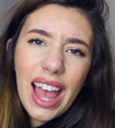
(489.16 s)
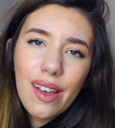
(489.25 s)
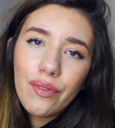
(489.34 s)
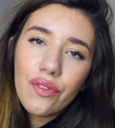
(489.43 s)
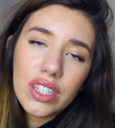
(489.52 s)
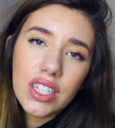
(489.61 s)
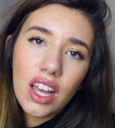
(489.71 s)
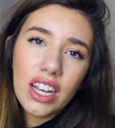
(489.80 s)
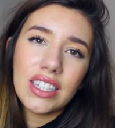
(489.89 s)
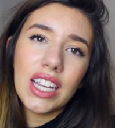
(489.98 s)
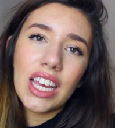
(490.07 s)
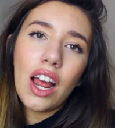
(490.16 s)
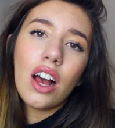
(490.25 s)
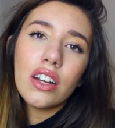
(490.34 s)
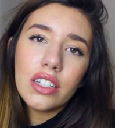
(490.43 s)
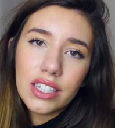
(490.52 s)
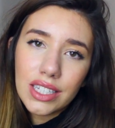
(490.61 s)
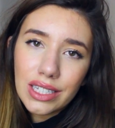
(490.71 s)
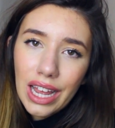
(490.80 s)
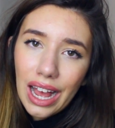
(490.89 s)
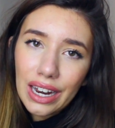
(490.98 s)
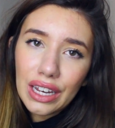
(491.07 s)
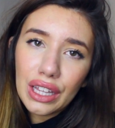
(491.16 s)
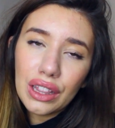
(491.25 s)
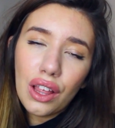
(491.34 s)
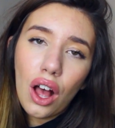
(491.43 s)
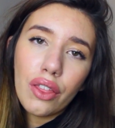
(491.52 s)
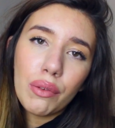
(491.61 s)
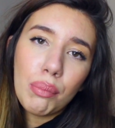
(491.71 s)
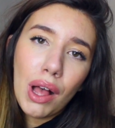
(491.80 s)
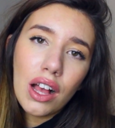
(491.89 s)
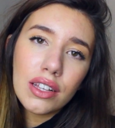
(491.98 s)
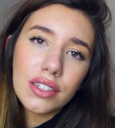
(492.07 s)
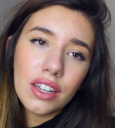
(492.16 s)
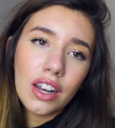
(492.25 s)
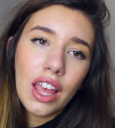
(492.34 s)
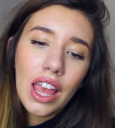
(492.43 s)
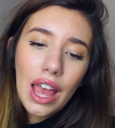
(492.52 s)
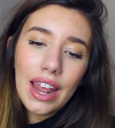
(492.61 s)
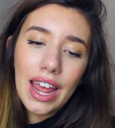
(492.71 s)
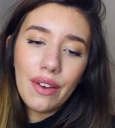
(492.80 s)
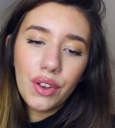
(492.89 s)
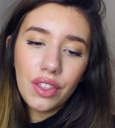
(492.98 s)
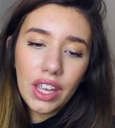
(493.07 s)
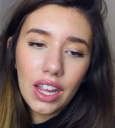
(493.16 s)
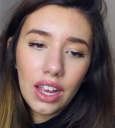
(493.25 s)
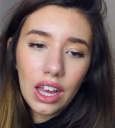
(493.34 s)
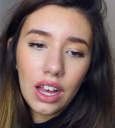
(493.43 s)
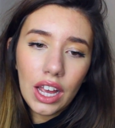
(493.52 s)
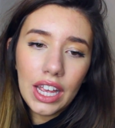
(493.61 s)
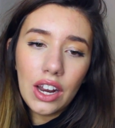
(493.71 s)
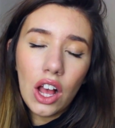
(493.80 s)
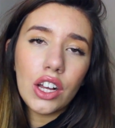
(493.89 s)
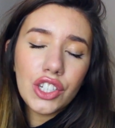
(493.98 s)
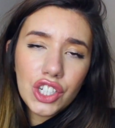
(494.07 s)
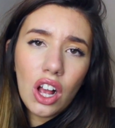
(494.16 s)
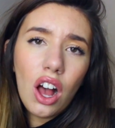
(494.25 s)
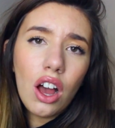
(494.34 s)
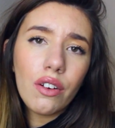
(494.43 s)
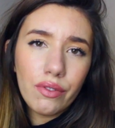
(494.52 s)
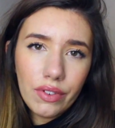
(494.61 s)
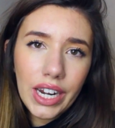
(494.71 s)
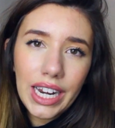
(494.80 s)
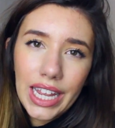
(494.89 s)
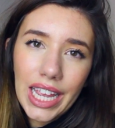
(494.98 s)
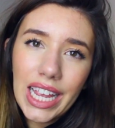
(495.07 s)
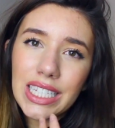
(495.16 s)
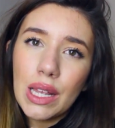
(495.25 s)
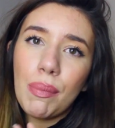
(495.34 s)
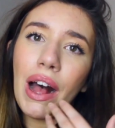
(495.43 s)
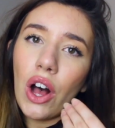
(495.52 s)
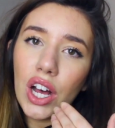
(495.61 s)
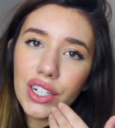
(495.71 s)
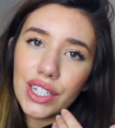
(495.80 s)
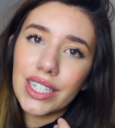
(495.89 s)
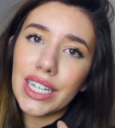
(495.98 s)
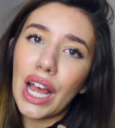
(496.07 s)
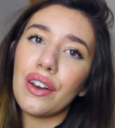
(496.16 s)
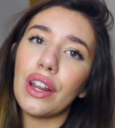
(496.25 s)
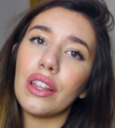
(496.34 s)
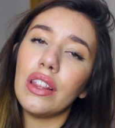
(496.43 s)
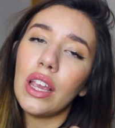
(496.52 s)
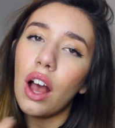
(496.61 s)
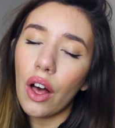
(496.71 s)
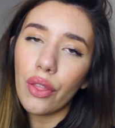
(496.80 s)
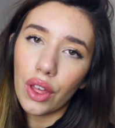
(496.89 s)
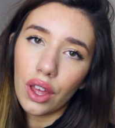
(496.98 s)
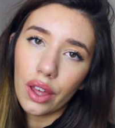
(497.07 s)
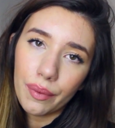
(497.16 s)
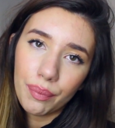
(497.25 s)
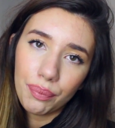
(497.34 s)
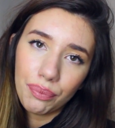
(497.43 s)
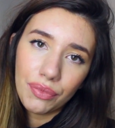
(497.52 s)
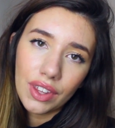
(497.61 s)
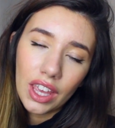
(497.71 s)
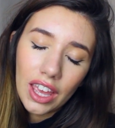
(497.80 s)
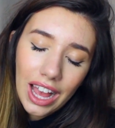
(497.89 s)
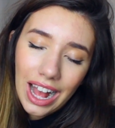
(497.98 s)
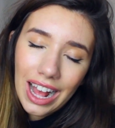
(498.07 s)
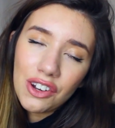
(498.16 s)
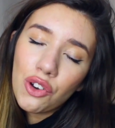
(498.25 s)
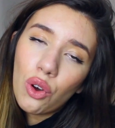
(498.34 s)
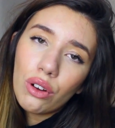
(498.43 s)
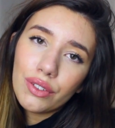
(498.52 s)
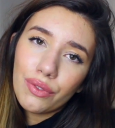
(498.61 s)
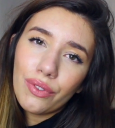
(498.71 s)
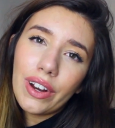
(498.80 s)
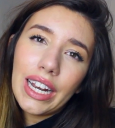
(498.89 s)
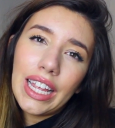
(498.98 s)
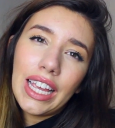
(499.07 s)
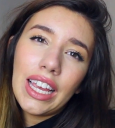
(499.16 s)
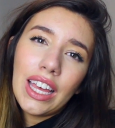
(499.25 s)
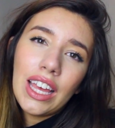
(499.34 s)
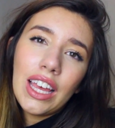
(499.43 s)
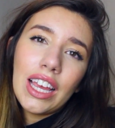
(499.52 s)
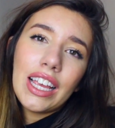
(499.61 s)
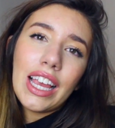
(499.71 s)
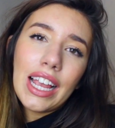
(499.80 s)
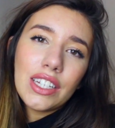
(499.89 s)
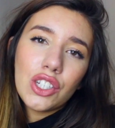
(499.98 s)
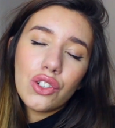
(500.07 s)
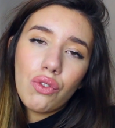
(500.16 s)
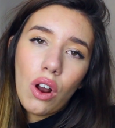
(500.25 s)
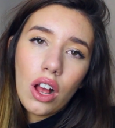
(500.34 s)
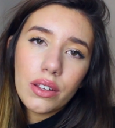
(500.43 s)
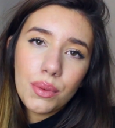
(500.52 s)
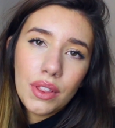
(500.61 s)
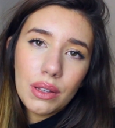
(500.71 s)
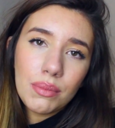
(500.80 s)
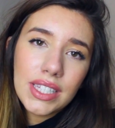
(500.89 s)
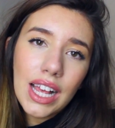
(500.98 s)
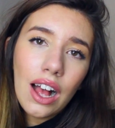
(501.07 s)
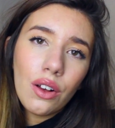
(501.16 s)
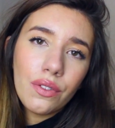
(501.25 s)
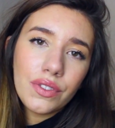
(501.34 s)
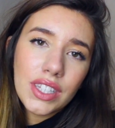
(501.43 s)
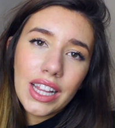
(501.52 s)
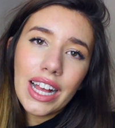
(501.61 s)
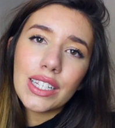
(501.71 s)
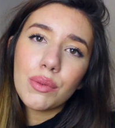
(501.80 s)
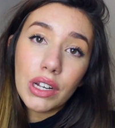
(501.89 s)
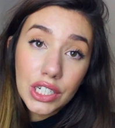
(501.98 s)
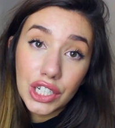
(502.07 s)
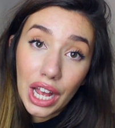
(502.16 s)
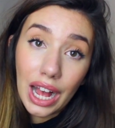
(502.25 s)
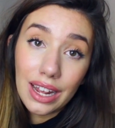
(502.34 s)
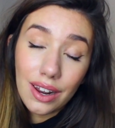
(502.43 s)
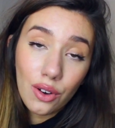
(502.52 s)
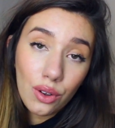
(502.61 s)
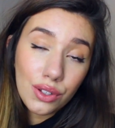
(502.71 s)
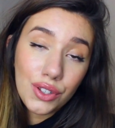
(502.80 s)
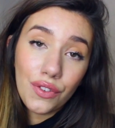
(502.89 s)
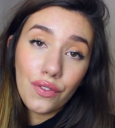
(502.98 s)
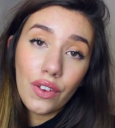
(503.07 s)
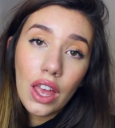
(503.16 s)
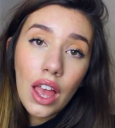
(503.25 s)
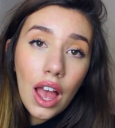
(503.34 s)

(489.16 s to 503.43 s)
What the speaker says: emphasising and understanding the other person, and everything in her chart really is about understanding the other and not really getting to grasp with themselves. And that's why she had a lot of